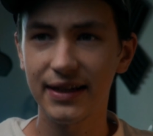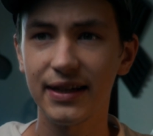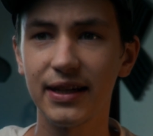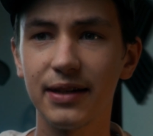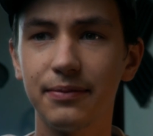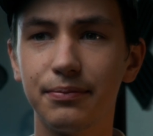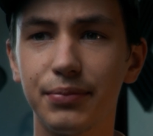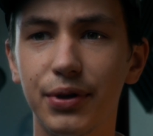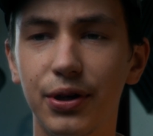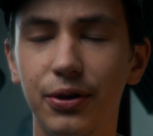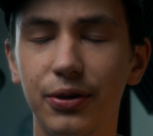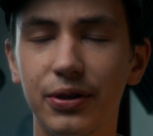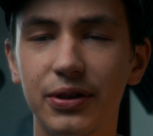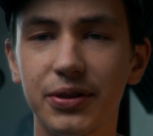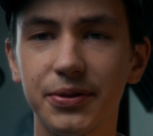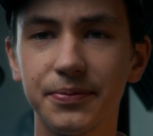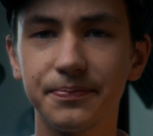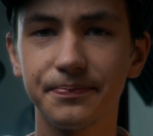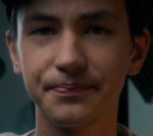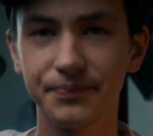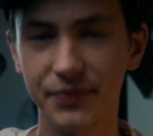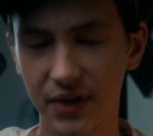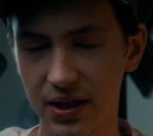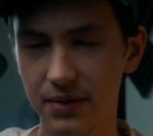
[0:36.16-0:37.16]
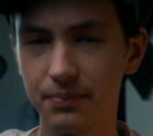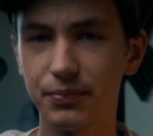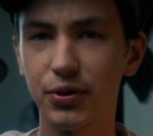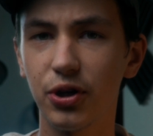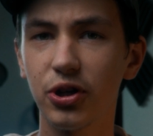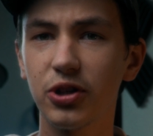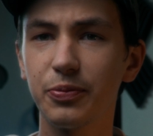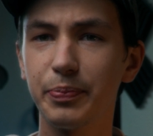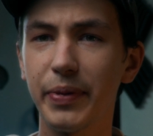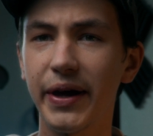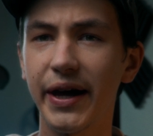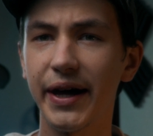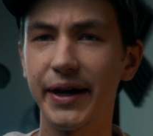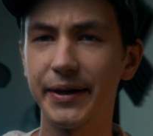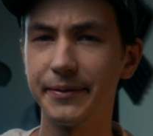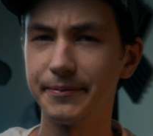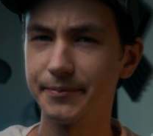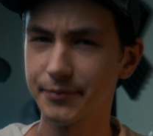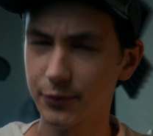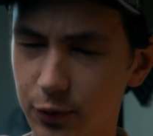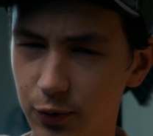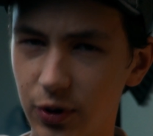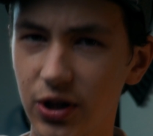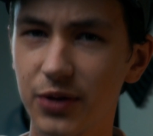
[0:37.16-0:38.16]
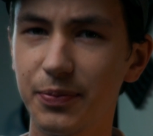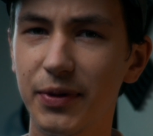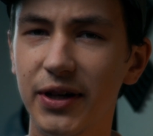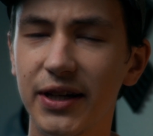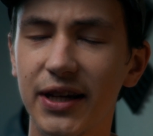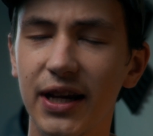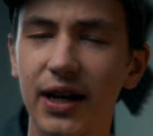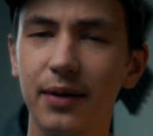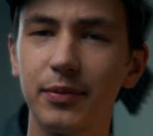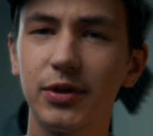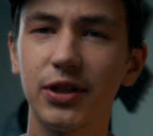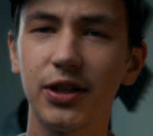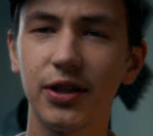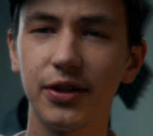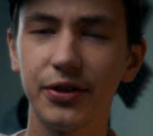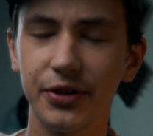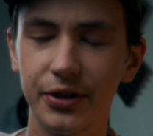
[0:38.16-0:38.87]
it broke. It broke bad with my camera on